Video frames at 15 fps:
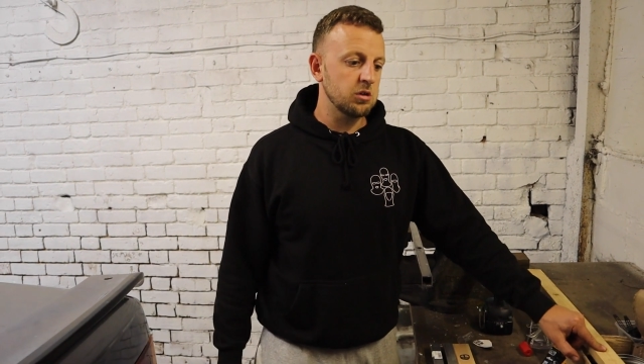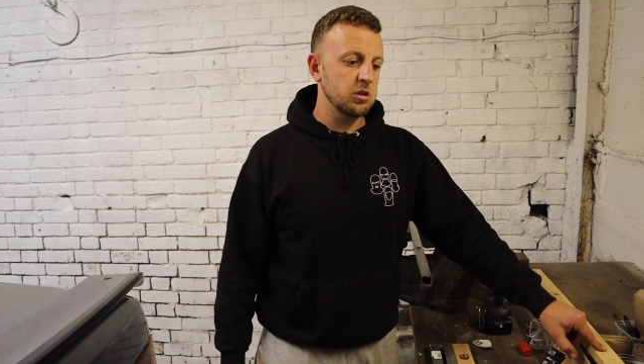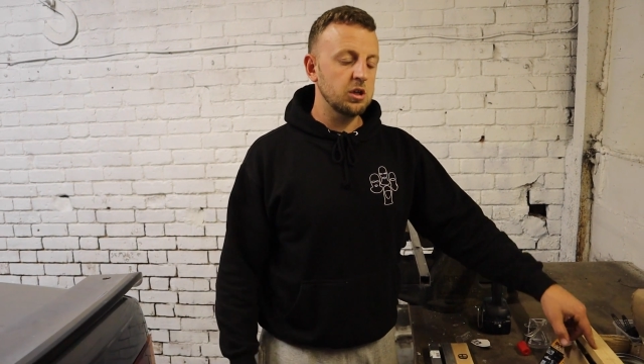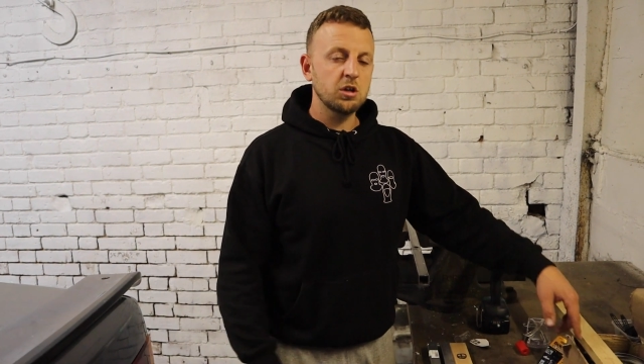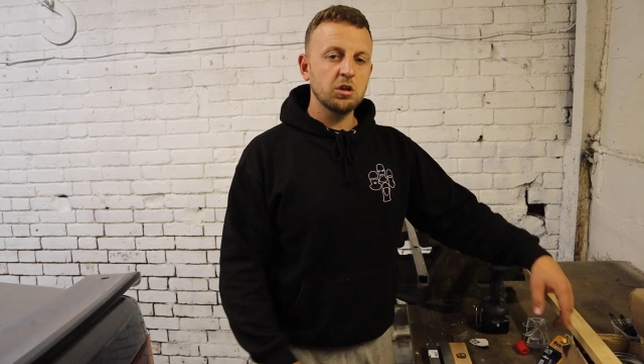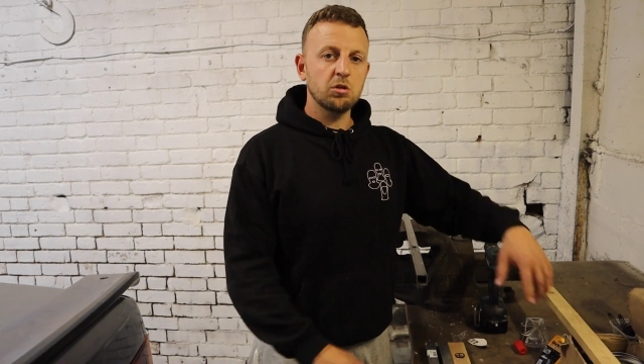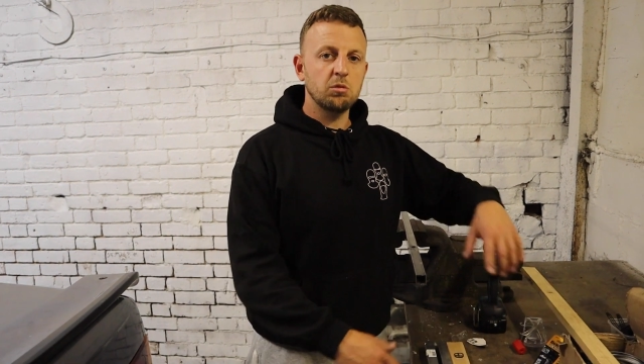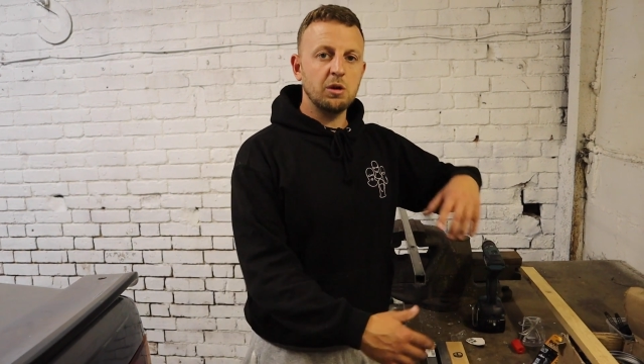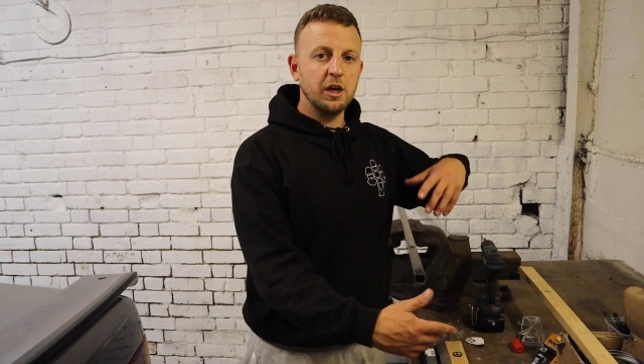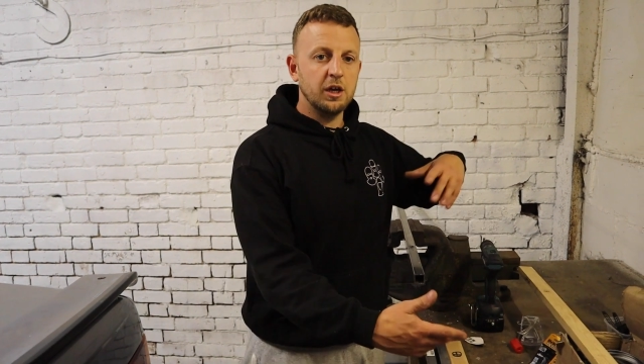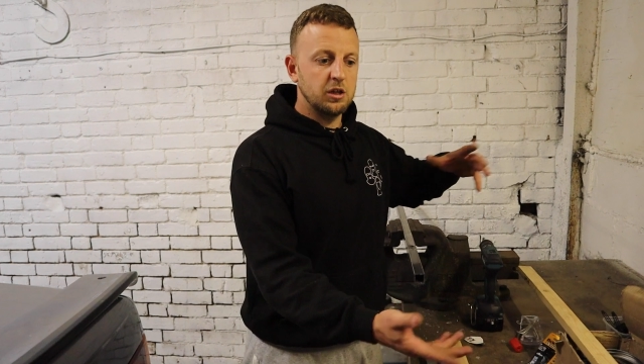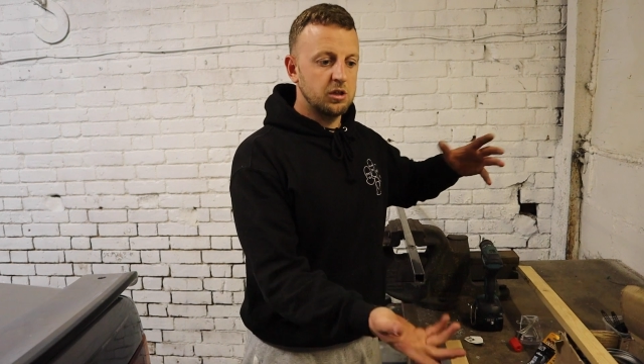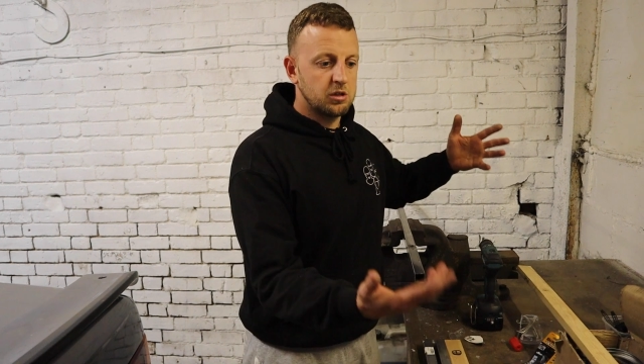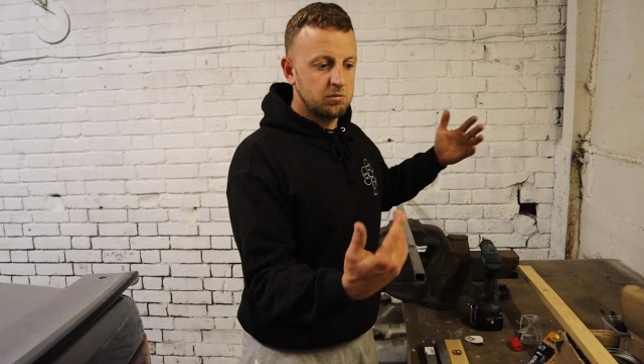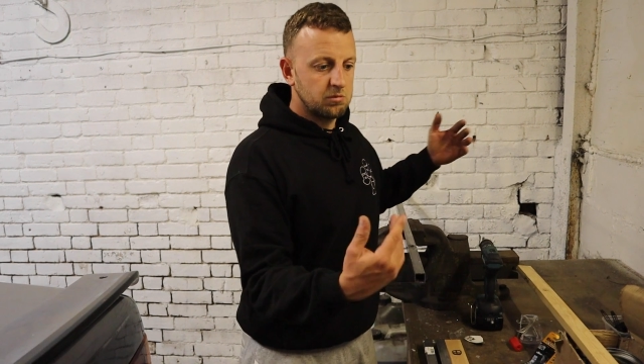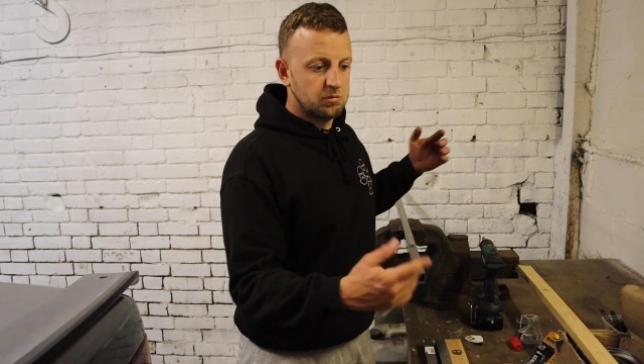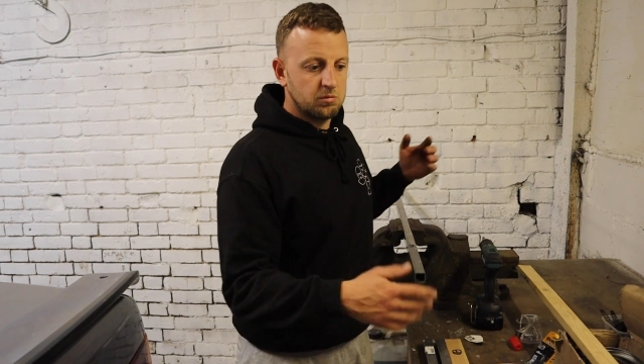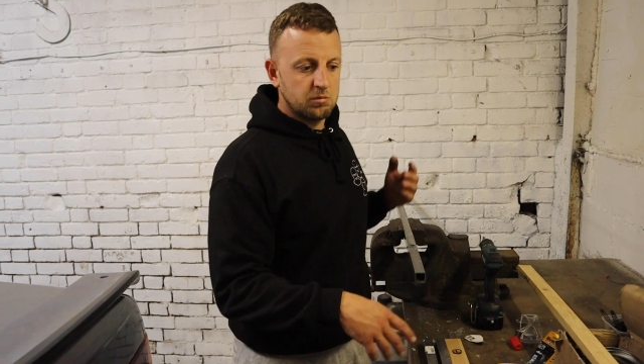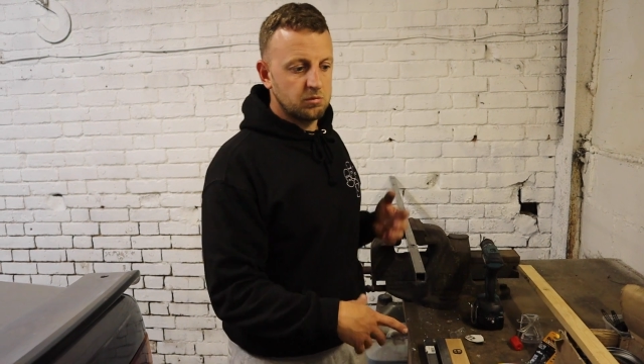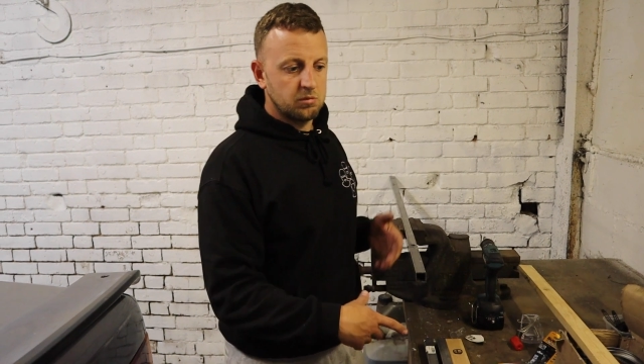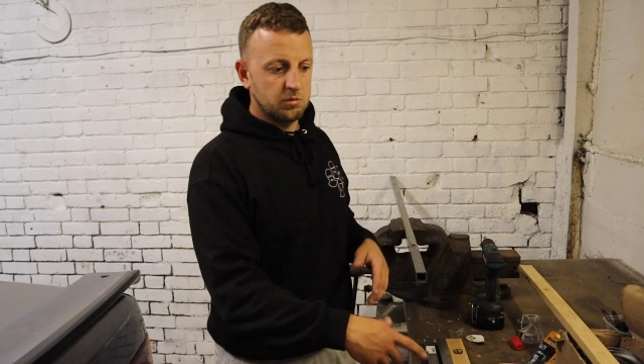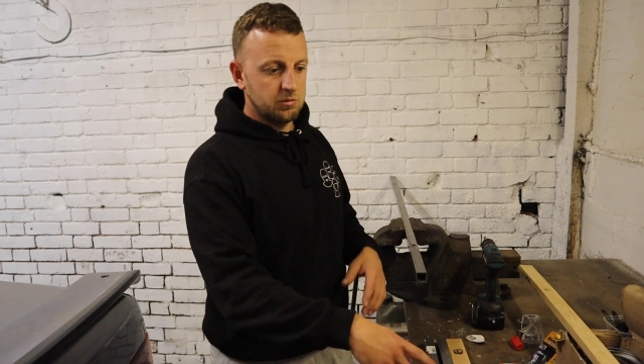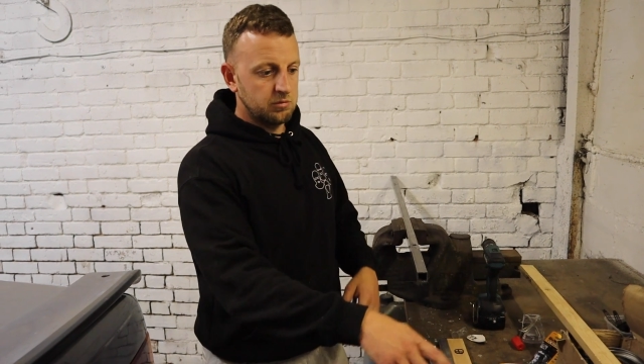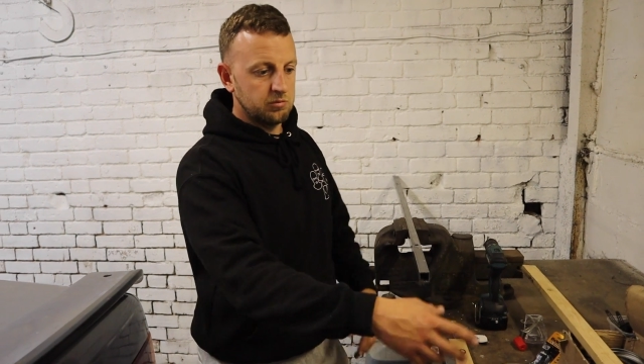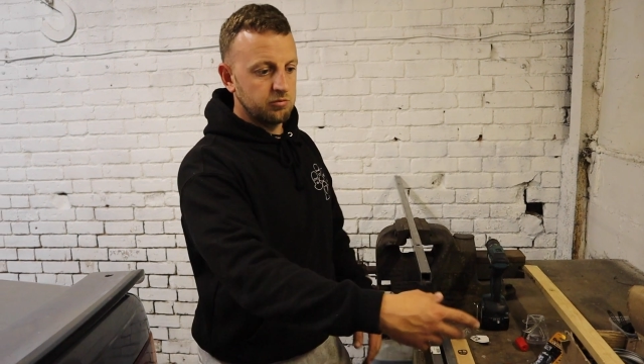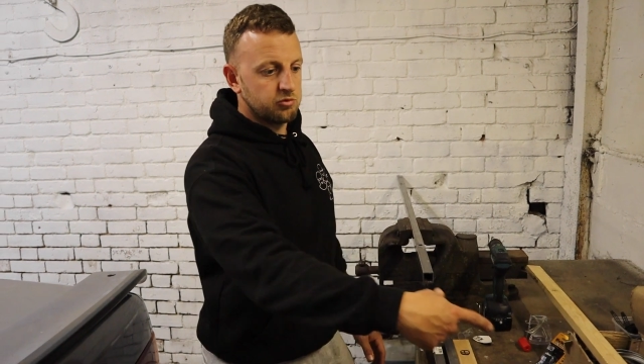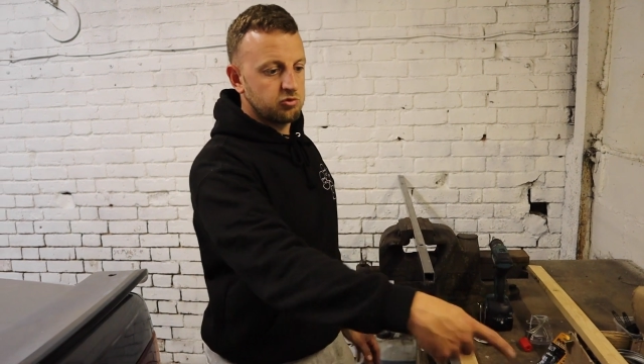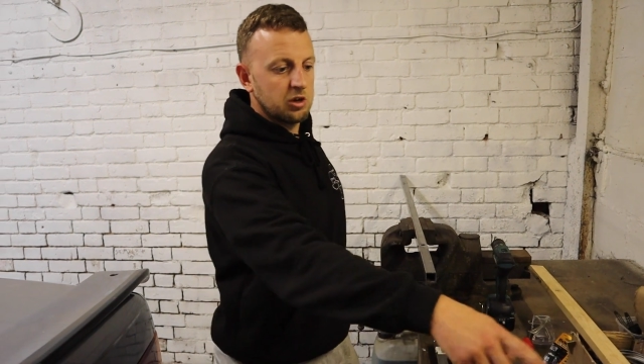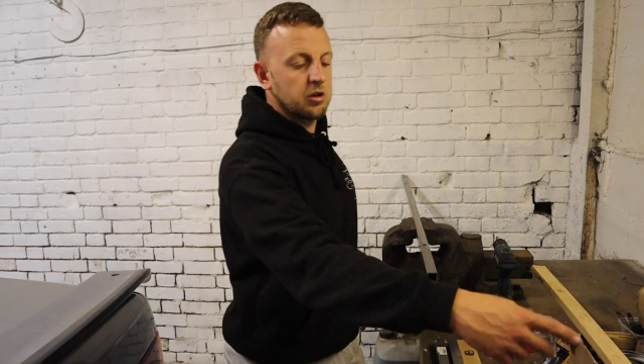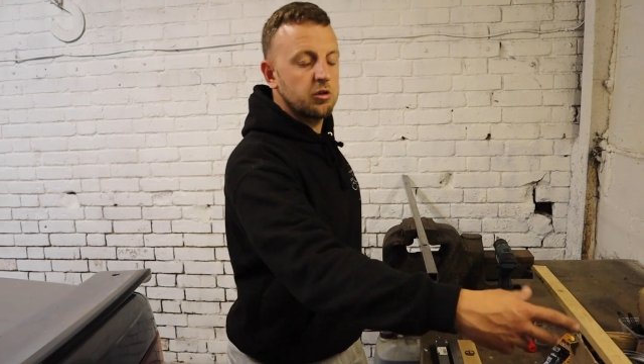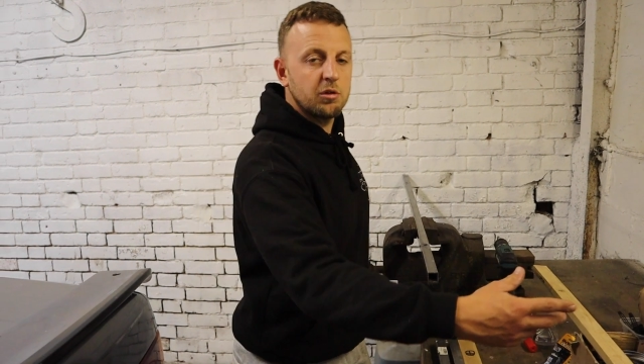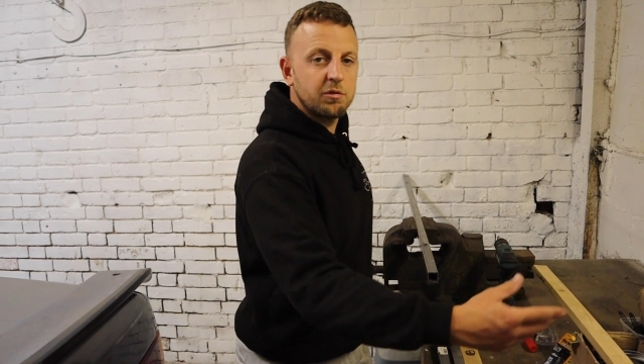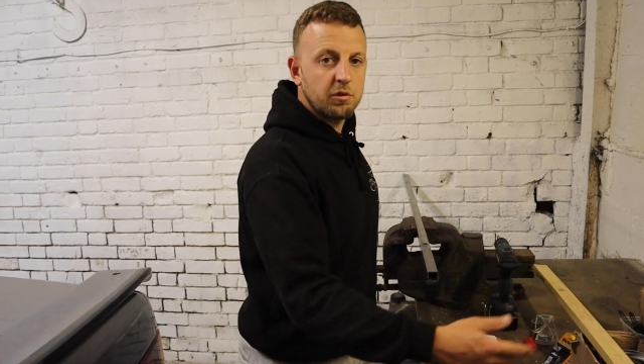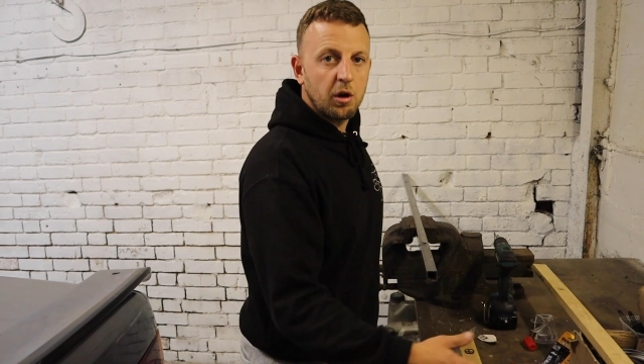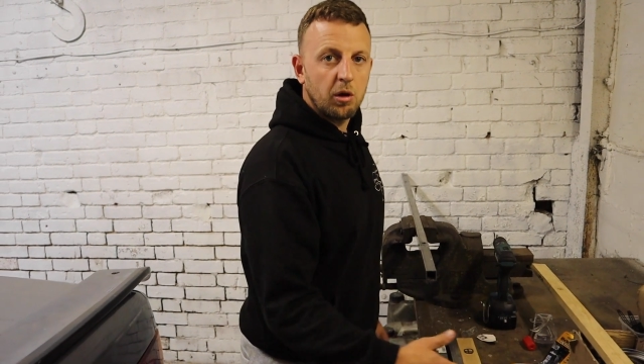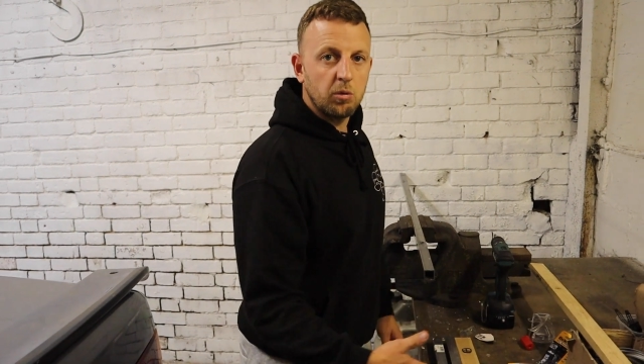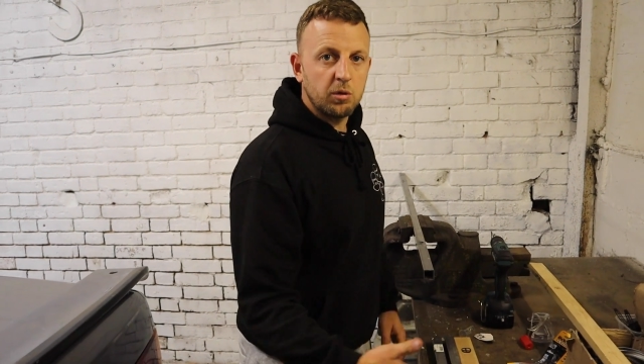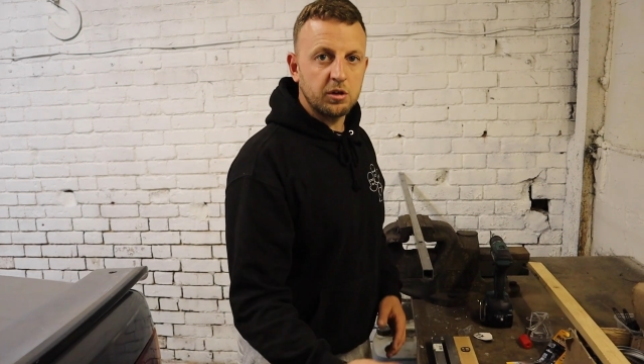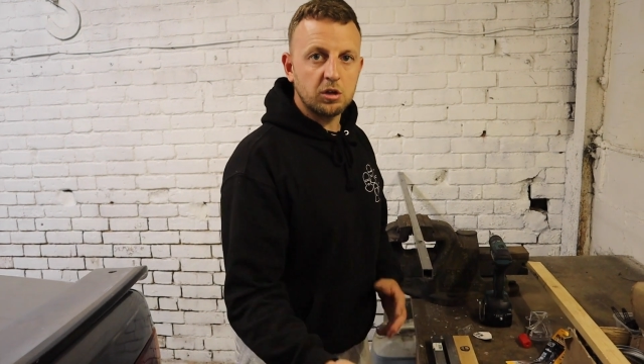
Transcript: because you can always drill another hole.